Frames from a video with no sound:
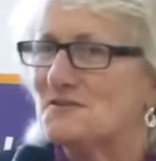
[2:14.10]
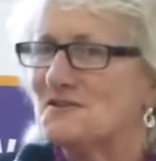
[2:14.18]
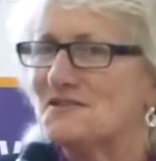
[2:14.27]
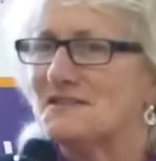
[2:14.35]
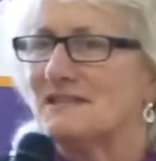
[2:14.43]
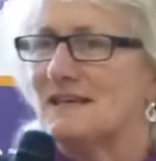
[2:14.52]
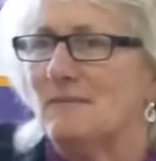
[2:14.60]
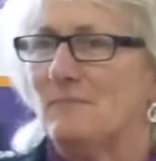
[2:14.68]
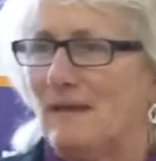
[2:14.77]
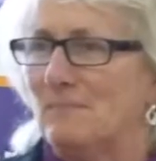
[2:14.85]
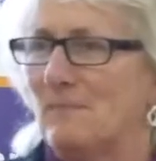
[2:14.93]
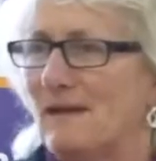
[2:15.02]
Just to
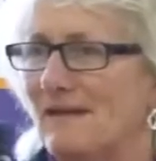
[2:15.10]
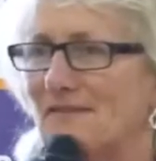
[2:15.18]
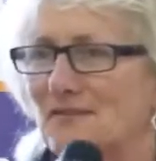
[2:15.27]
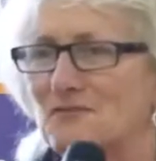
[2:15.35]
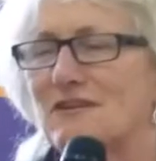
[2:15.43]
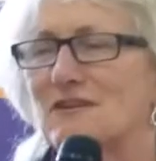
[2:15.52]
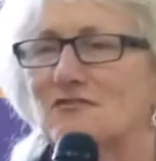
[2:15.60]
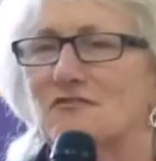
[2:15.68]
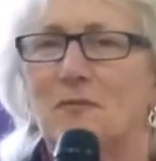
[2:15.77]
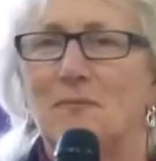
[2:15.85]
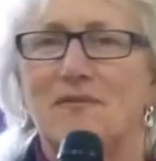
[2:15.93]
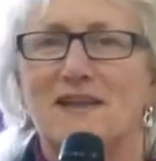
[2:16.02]
say, I'm Field Director
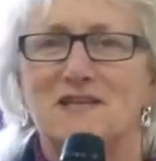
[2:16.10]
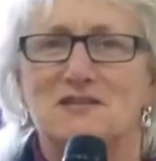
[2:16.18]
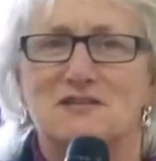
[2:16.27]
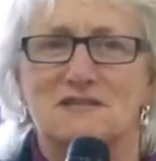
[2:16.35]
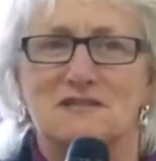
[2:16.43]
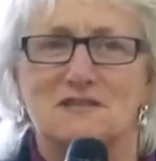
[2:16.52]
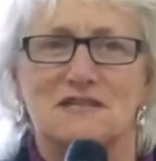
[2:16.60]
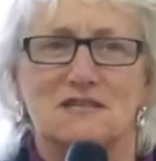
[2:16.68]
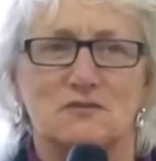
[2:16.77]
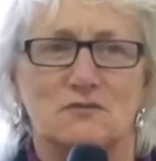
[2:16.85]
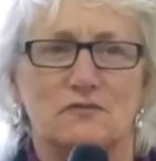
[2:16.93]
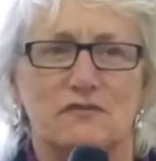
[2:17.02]
of Operations at
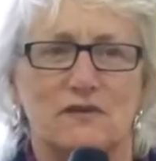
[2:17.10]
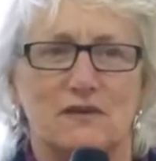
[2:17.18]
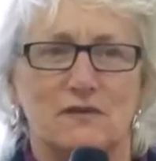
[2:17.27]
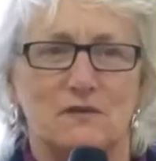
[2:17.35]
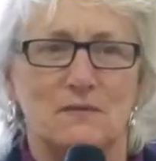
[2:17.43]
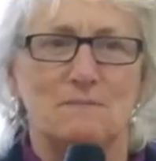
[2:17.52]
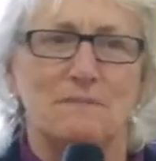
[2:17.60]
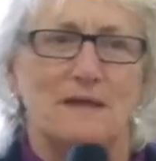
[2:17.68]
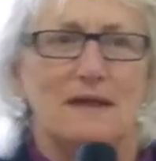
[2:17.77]
Jigsaw for You.